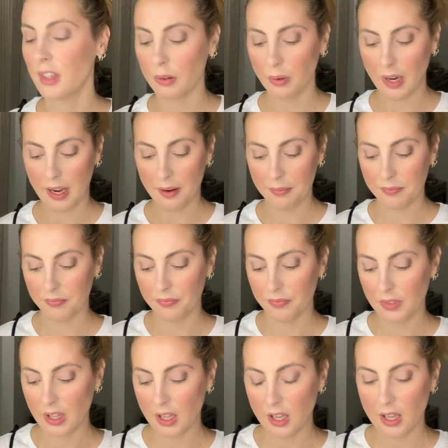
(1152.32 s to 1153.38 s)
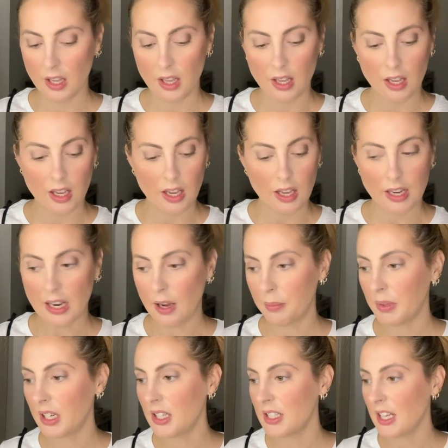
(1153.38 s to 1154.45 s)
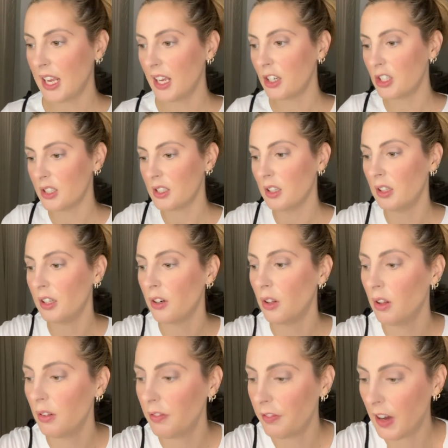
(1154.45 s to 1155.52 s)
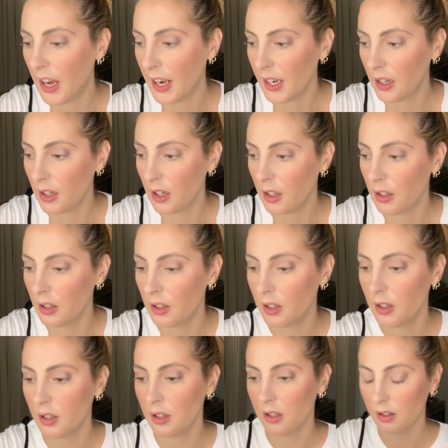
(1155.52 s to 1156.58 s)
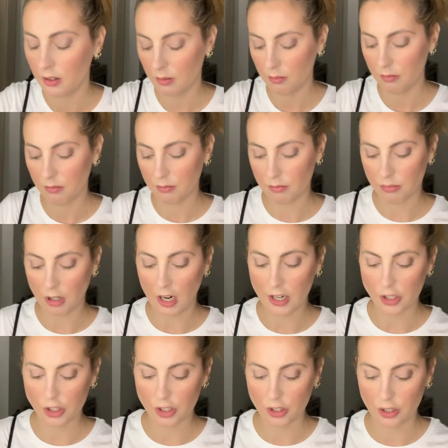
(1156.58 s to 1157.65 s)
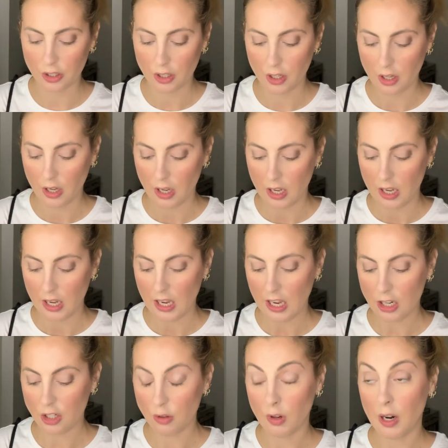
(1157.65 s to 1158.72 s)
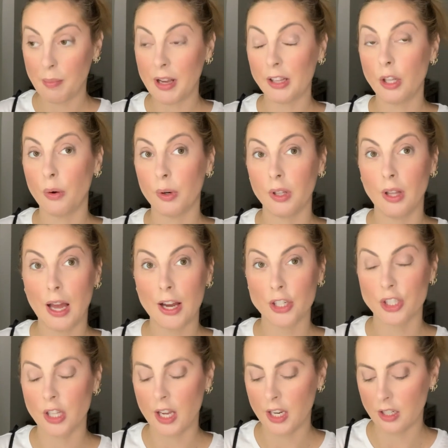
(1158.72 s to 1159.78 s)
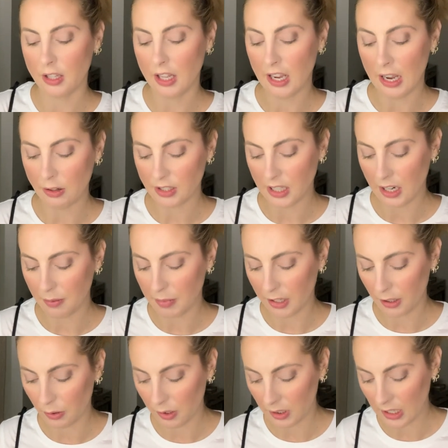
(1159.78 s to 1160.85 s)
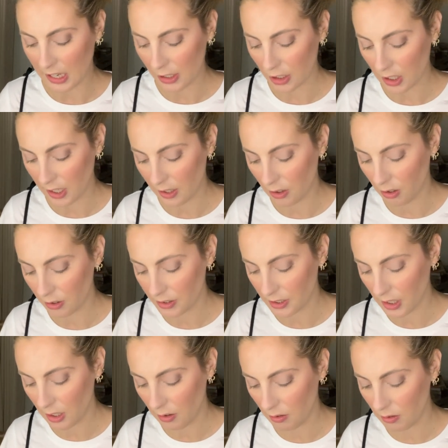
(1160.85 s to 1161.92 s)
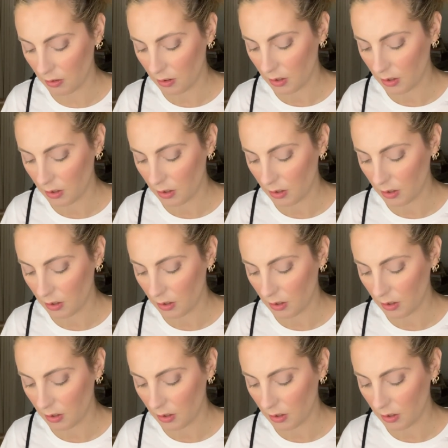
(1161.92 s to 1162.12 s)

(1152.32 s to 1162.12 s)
Okay, now I'm gonna take just a little fine brush and do it on my lower lash line, the outside of my lower lash line also.